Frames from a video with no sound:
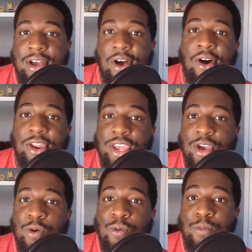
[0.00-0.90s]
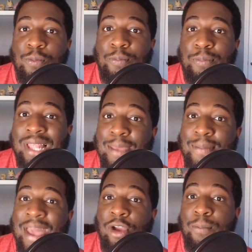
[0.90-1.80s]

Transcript: audio playback or